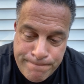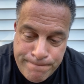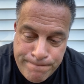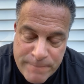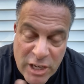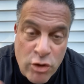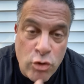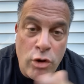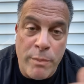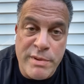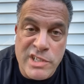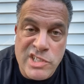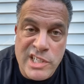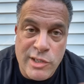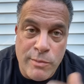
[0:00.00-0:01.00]
I grew up with a
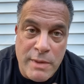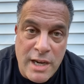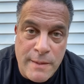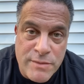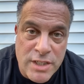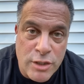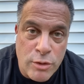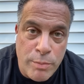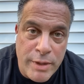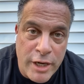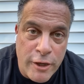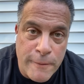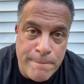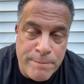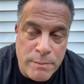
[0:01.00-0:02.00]
single mom, single
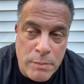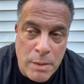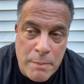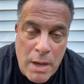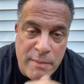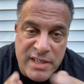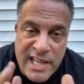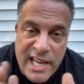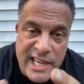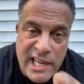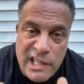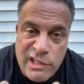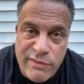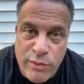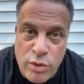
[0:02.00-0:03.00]
parent. My mom and dad
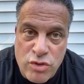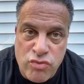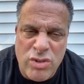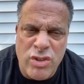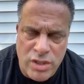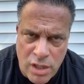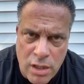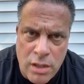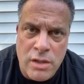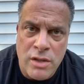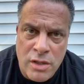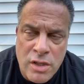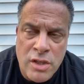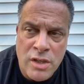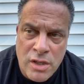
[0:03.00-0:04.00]
got divorced real young
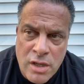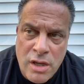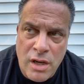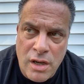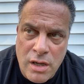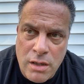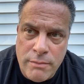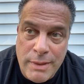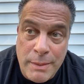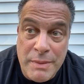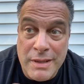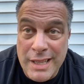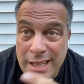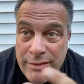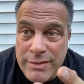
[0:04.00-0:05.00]
uh, maybe
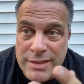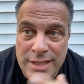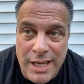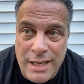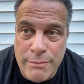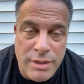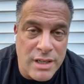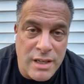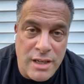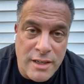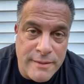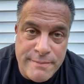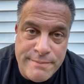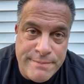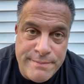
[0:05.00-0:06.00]
11, 10. But uh,
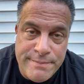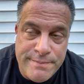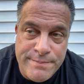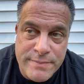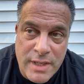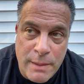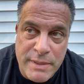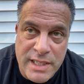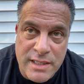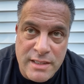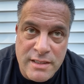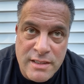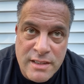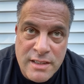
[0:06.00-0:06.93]
I mean,